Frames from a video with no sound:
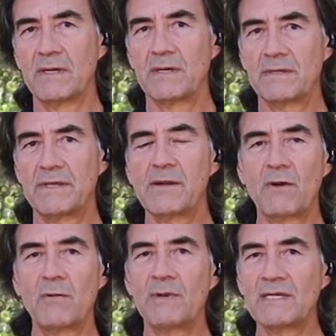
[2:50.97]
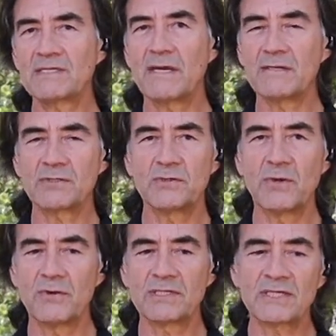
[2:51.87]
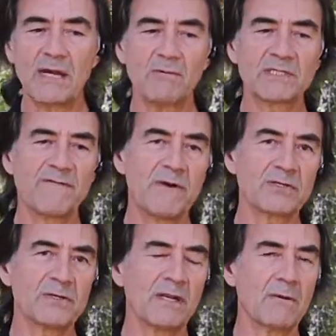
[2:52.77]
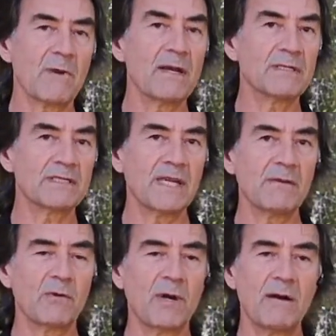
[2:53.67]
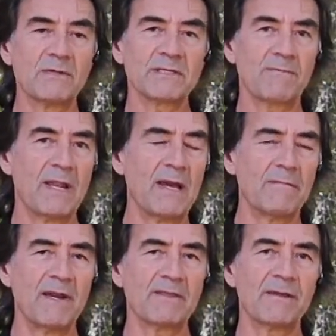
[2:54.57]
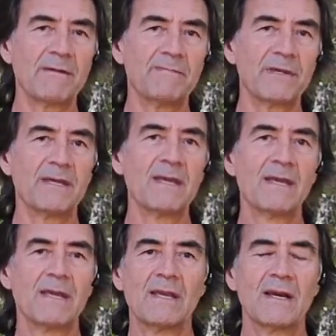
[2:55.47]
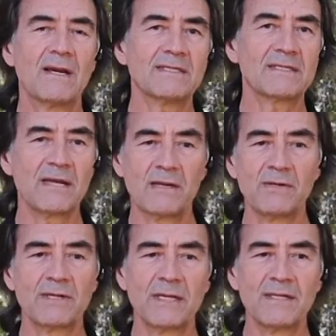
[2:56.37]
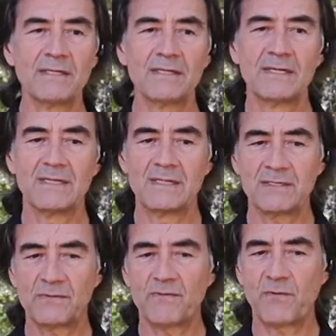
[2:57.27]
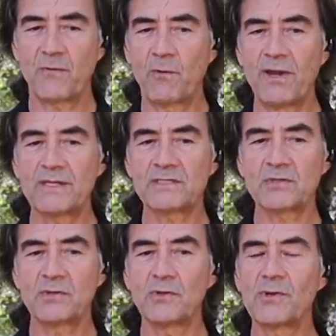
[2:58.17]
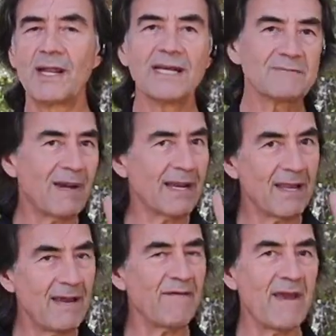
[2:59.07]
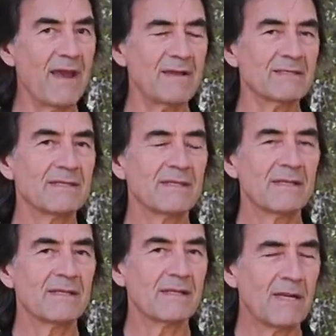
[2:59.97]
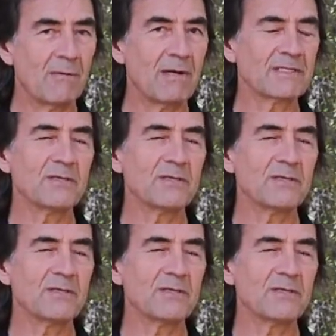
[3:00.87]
there on, when I started to notice how I was functioning around the table, how I was applying my therapy, I started looking for ways to utilize my left hand that I wasn't